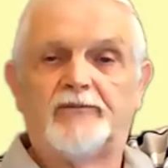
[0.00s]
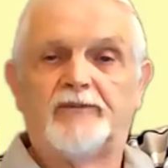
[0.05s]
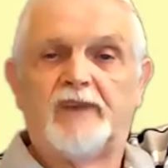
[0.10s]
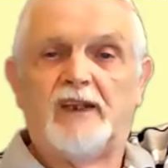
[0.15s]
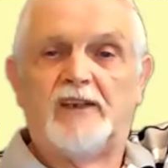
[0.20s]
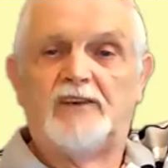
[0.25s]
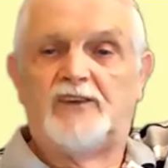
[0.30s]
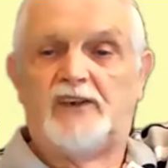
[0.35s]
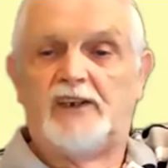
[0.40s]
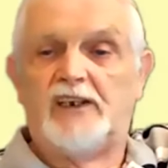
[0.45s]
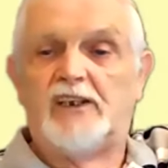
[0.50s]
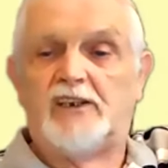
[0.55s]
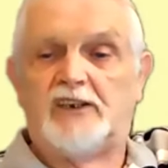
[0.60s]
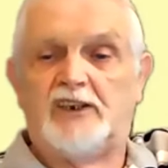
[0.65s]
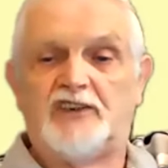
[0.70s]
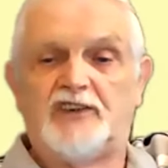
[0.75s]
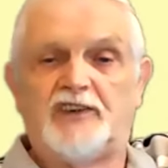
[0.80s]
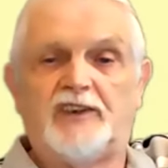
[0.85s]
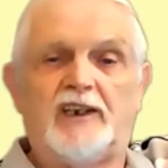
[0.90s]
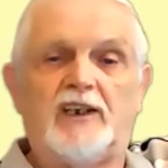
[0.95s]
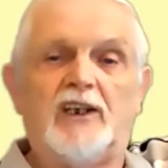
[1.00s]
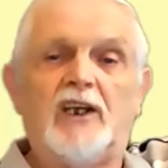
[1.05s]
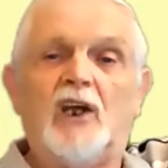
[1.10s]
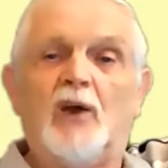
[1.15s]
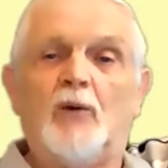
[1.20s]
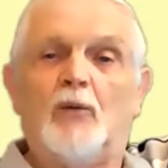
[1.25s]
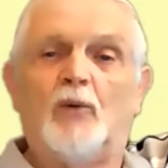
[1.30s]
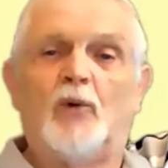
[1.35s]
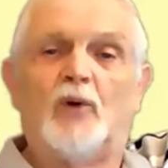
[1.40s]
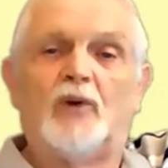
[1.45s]
And decreasing it
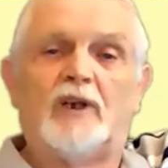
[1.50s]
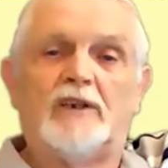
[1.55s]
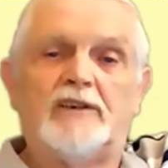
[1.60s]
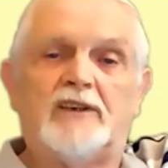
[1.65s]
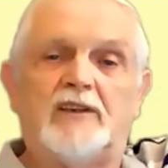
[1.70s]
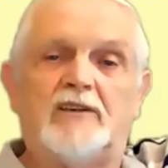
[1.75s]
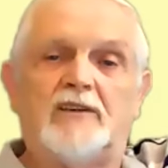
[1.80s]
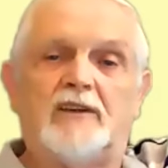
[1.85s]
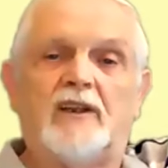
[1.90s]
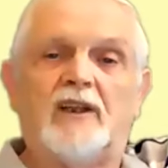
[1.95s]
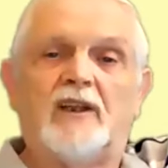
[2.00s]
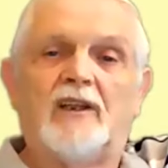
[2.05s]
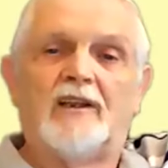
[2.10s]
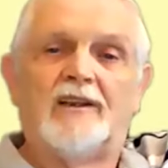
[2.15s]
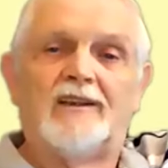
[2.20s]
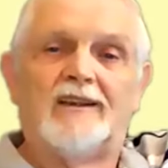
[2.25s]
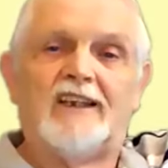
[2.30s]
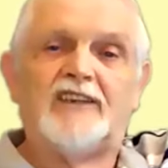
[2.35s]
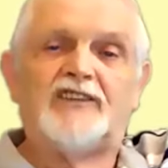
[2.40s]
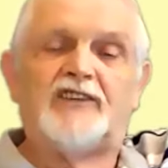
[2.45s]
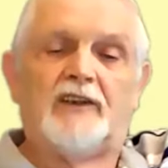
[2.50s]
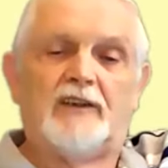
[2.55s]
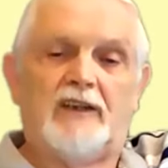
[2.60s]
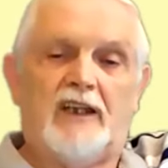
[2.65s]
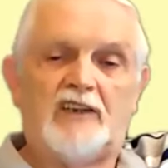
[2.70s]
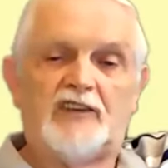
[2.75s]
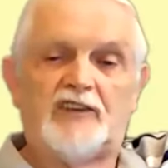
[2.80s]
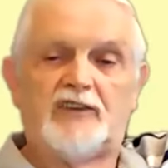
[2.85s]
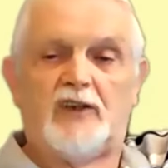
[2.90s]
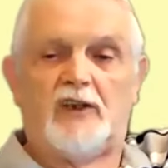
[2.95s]
will cut it less and
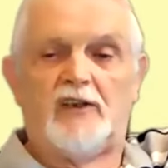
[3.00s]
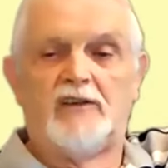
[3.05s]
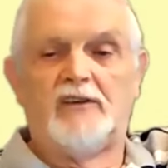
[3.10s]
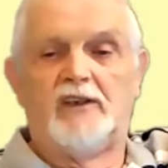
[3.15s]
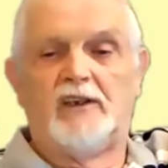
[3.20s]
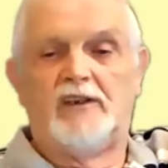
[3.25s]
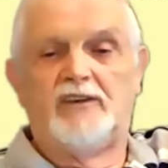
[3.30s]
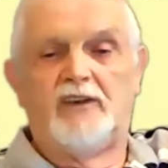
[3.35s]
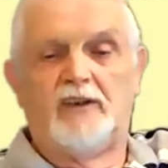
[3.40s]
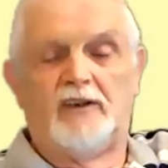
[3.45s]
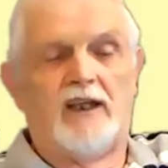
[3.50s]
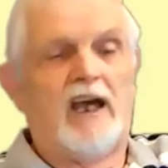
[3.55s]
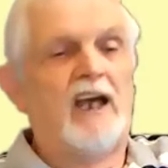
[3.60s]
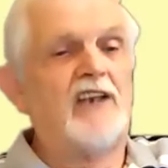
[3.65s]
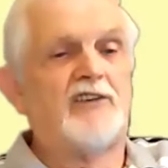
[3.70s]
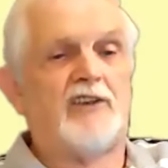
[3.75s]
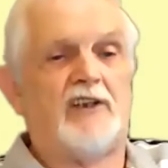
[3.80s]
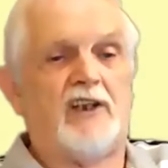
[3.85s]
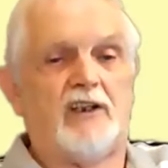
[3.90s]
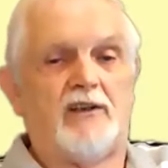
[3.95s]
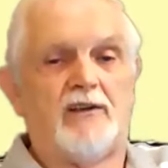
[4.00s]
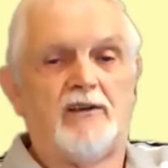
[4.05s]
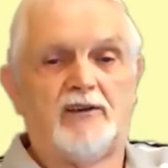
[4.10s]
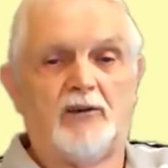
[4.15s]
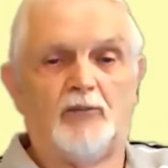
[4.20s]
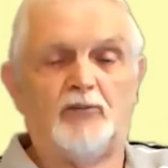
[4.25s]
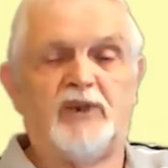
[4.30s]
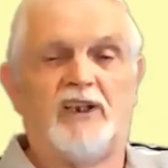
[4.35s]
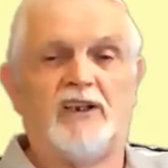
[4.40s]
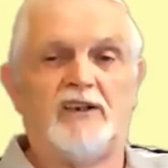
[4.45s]
less current until it actually
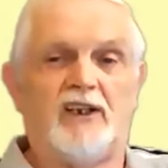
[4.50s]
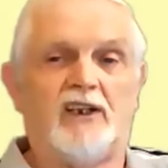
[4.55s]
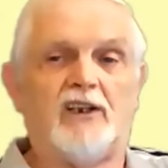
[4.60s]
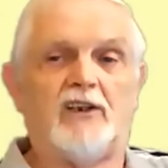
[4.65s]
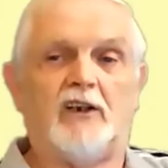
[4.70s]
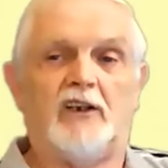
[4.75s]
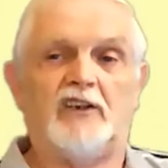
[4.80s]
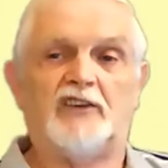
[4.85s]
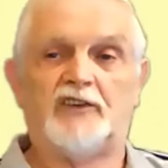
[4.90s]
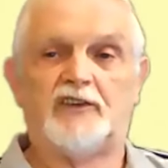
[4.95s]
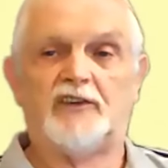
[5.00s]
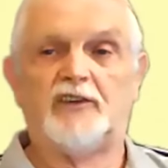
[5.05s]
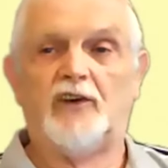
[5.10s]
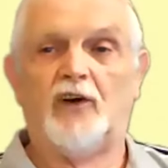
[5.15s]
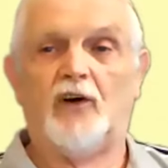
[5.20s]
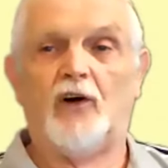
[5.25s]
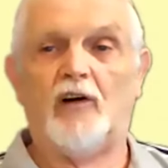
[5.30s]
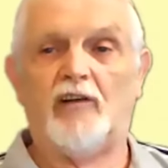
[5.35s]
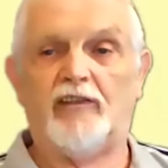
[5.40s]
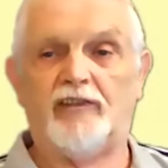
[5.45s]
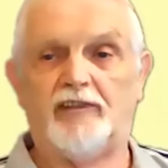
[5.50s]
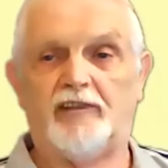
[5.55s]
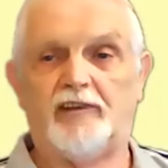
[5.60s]
completely cuts off.